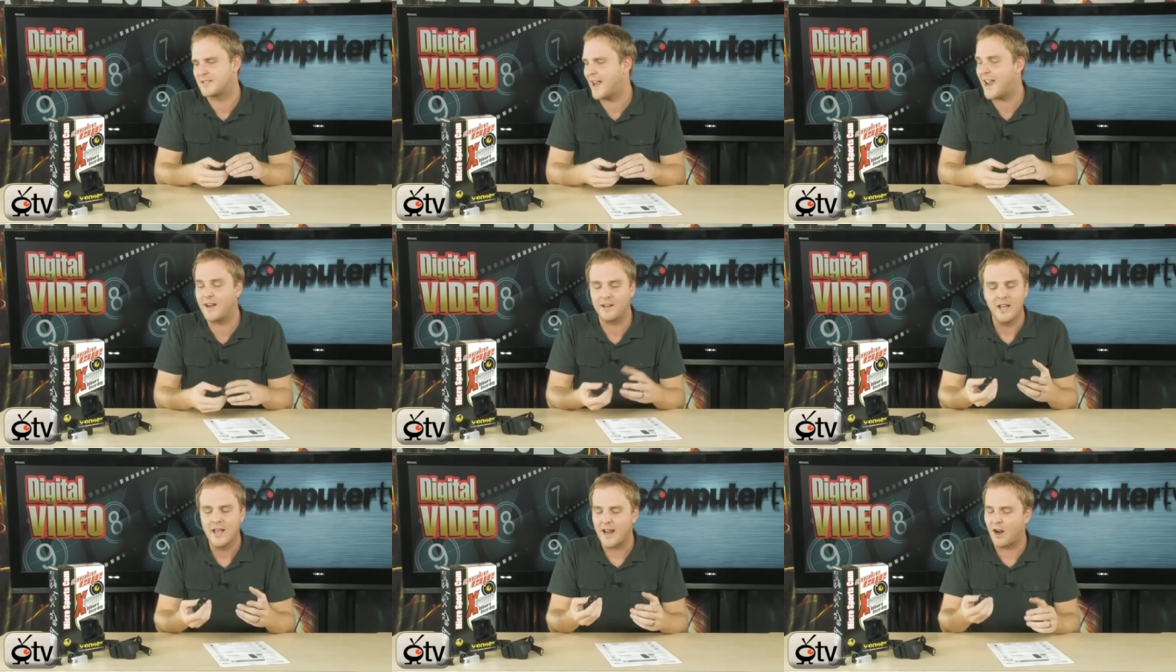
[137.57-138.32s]
And
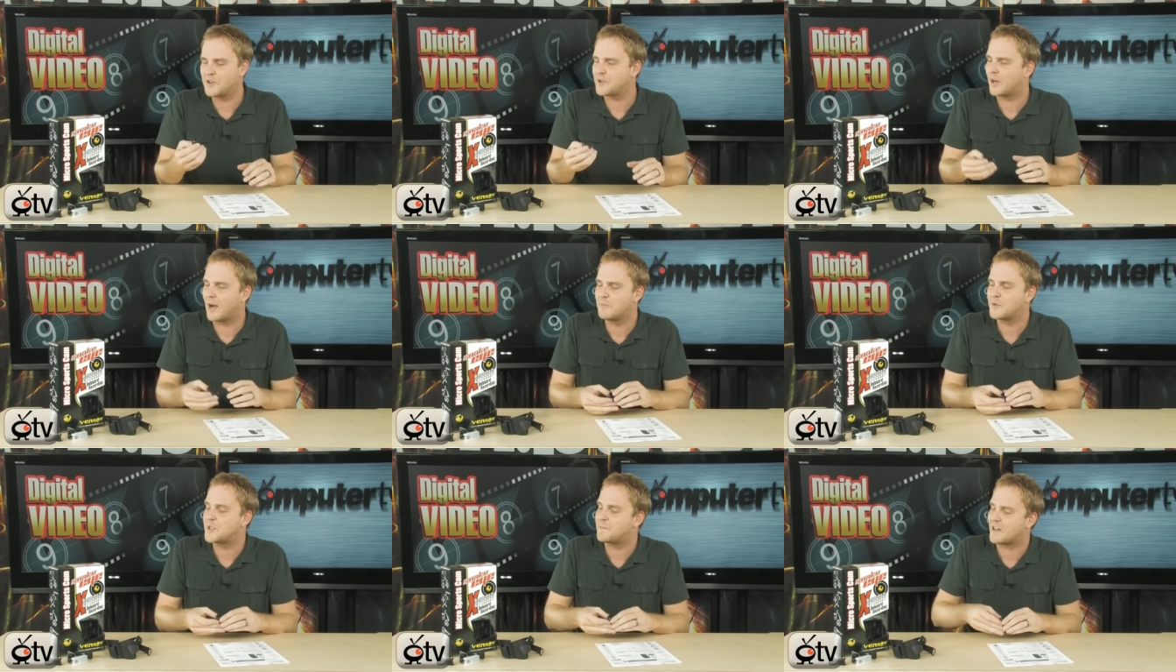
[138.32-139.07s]
it also
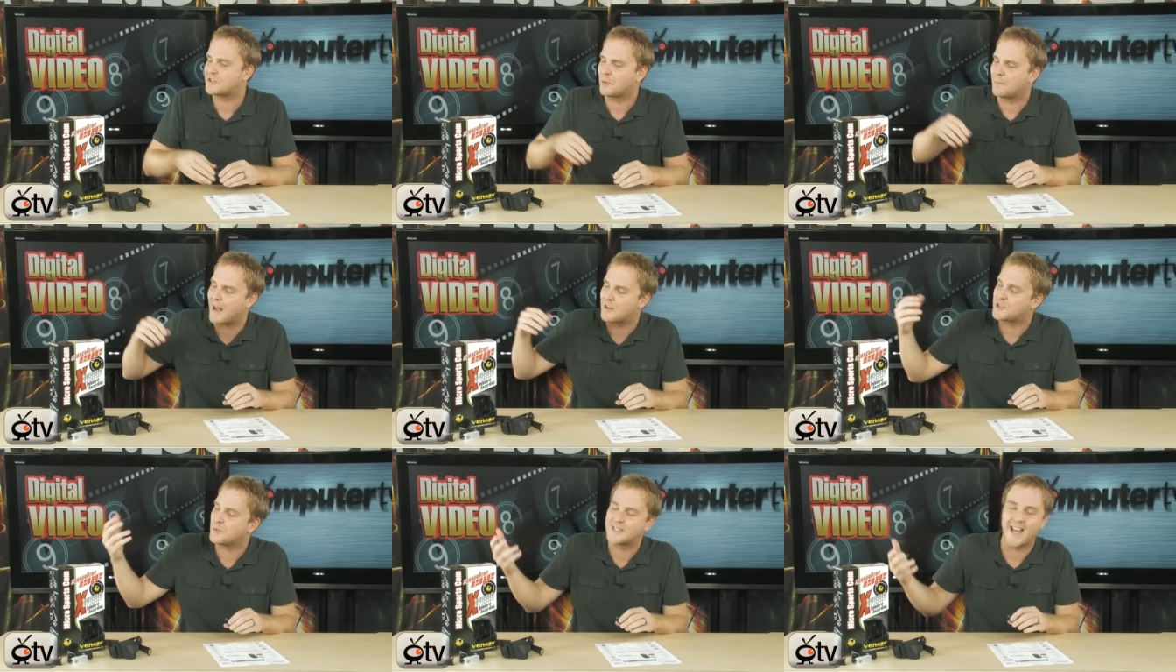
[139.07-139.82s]
comes with special
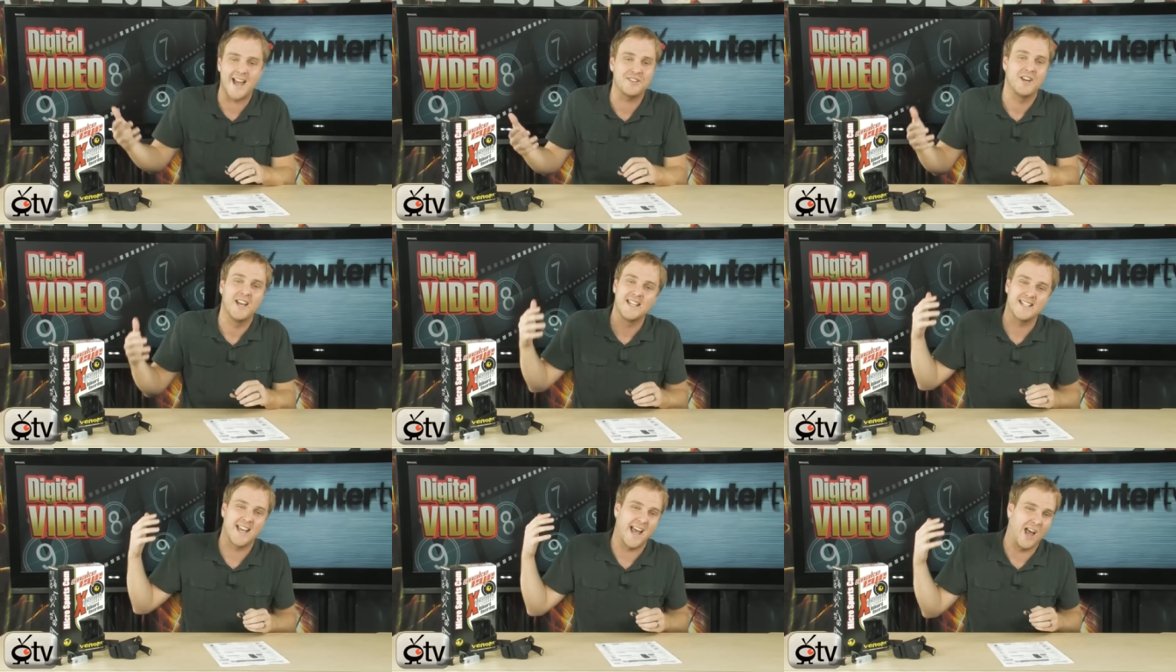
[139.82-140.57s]
mounts to attach
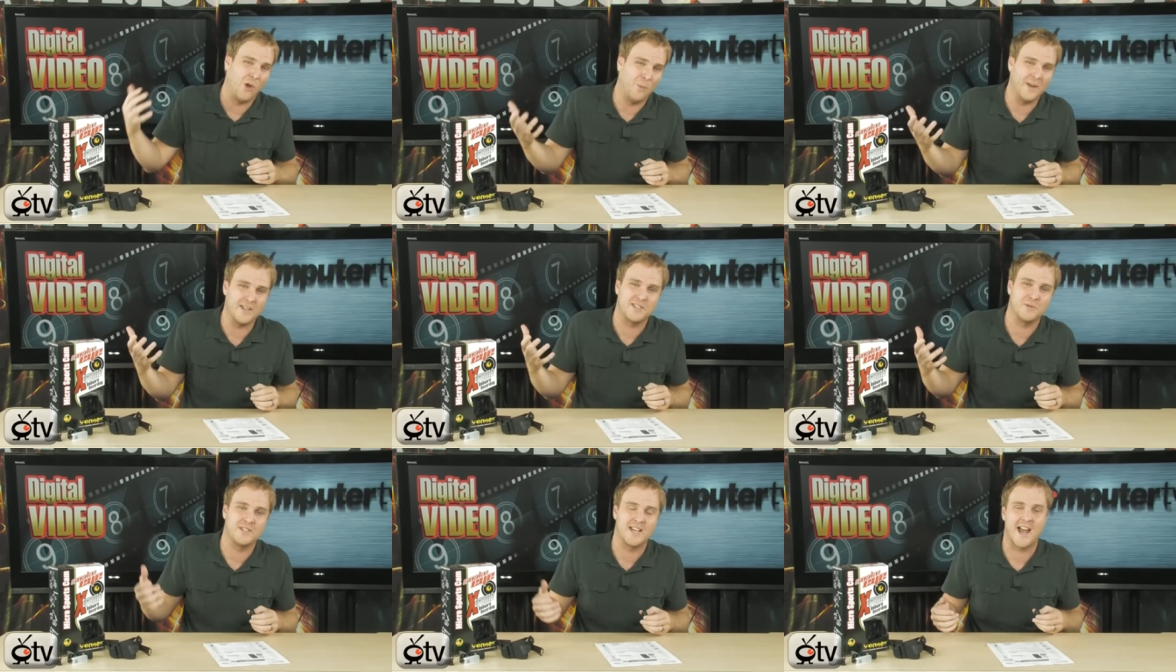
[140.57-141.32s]
to helmets,
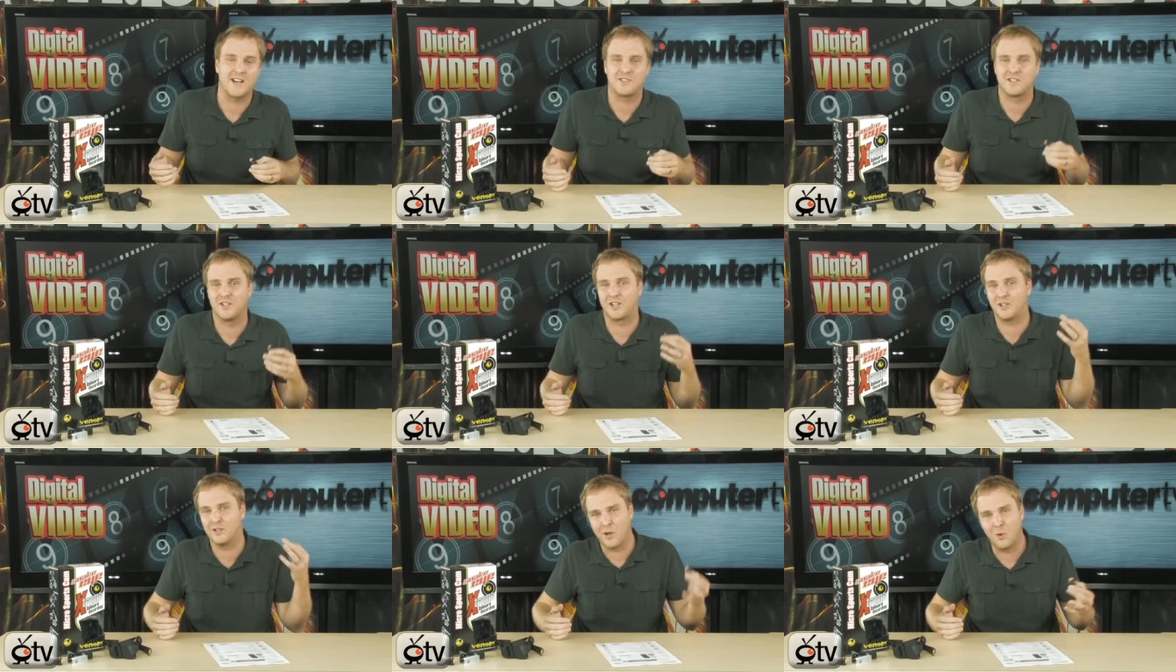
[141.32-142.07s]
to attach to
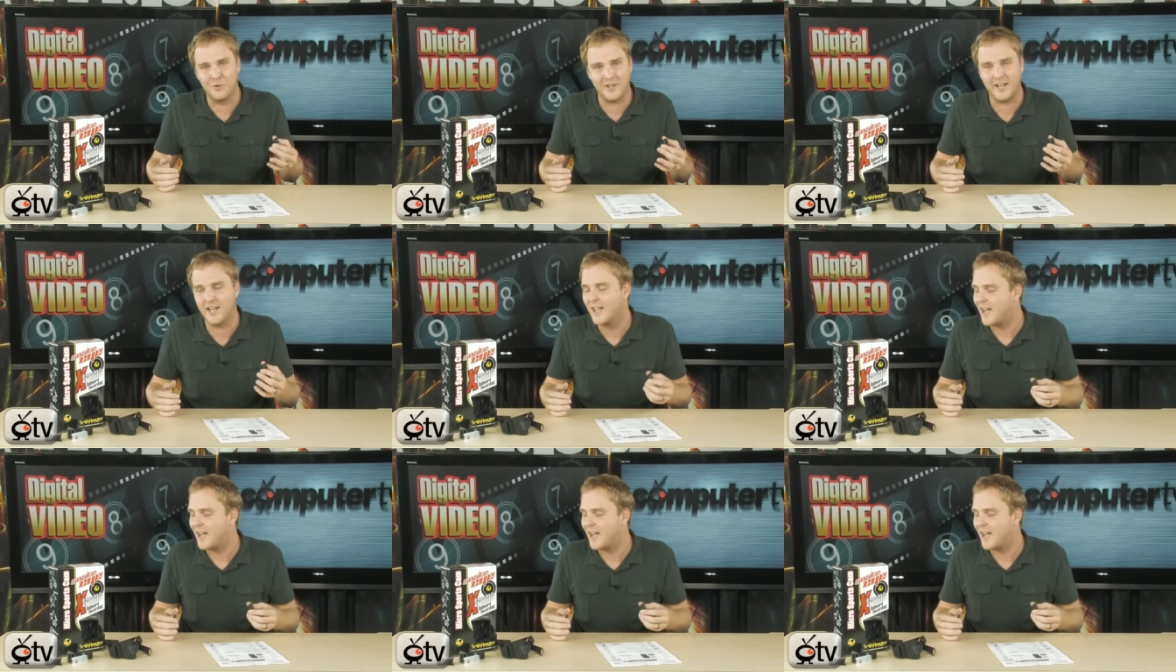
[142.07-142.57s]
clothing.